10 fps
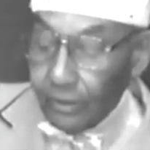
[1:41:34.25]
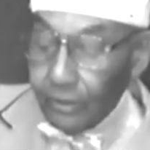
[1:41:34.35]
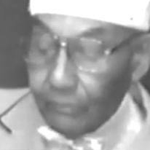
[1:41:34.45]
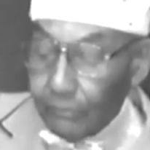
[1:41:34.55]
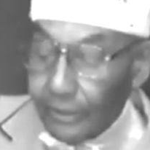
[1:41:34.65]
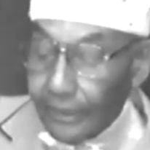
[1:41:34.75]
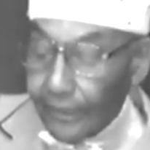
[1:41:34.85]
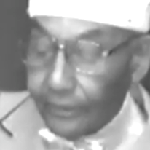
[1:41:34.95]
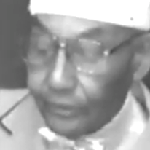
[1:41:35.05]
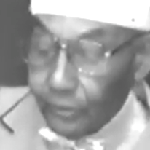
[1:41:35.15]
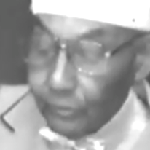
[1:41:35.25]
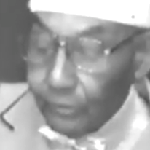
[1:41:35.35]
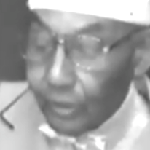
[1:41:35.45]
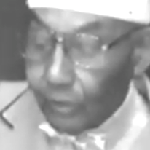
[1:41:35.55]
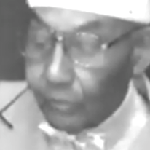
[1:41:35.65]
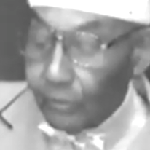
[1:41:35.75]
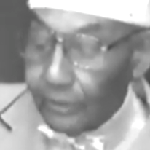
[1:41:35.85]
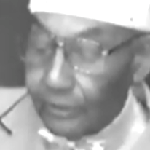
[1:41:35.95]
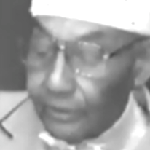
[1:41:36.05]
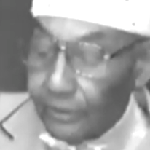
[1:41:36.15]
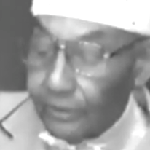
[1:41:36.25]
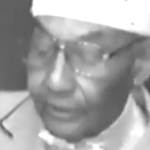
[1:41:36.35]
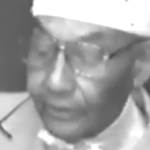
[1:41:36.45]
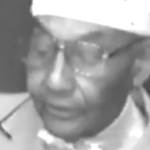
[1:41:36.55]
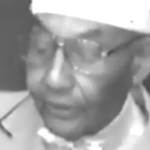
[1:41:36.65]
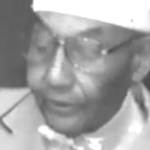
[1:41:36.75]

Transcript: But I do know that the